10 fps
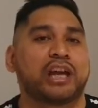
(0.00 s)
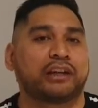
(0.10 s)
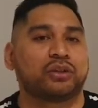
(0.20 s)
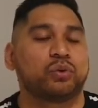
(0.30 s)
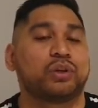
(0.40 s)

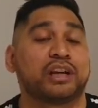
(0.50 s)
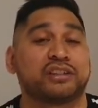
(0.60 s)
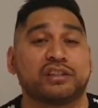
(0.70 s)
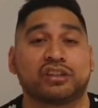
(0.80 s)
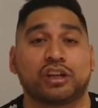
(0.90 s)
tactical
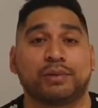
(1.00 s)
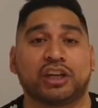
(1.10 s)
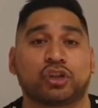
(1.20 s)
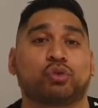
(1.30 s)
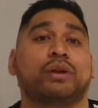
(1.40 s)
kicks is going to be
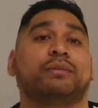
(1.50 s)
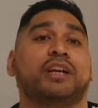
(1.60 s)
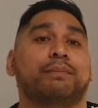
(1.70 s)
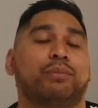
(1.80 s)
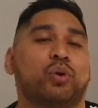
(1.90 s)

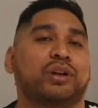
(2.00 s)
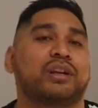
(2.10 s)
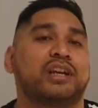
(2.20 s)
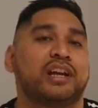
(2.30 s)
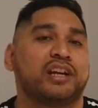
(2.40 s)
extremely important.